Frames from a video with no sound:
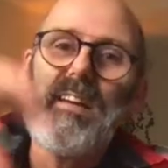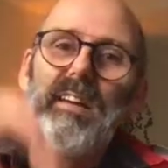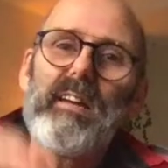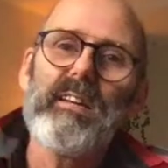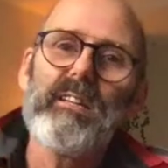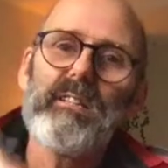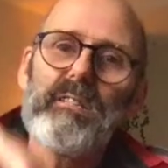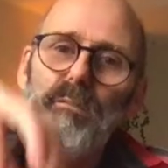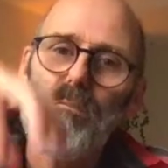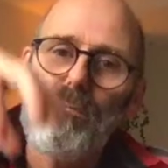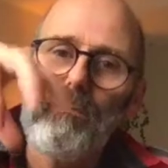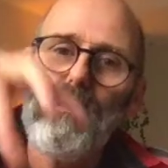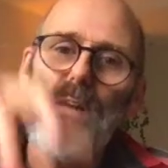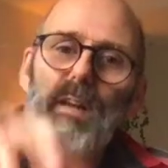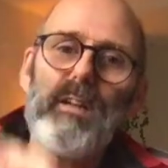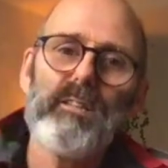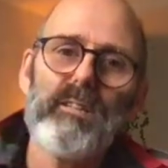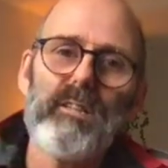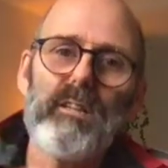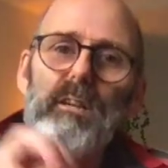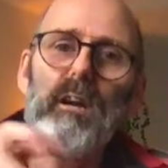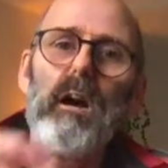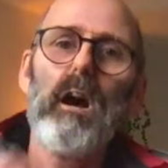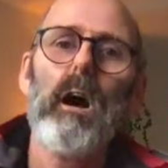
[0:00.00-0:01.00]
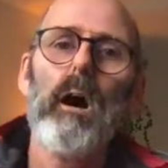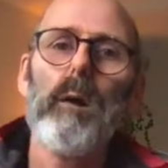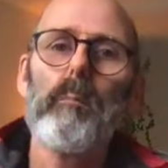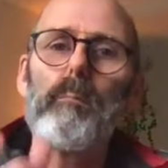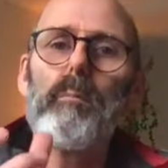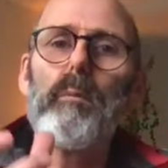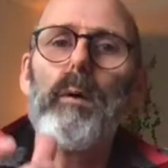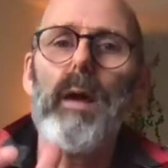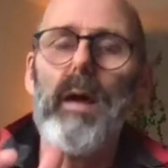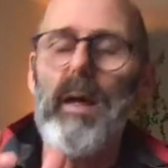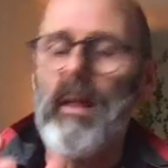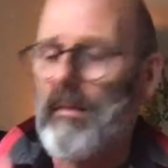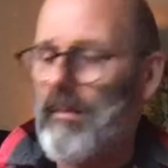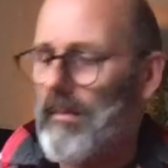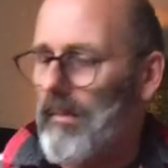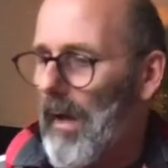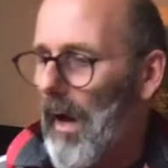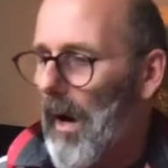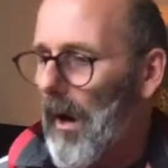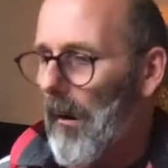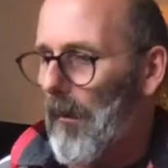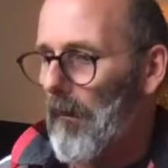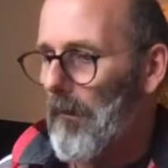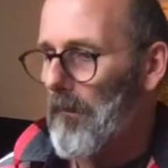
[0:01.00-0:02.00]
is facing up and
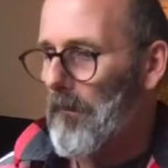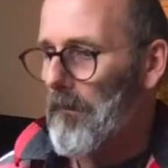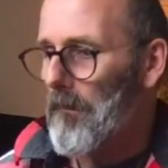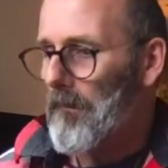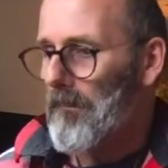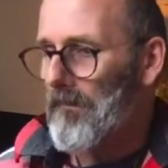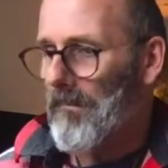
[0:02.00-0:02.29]
down.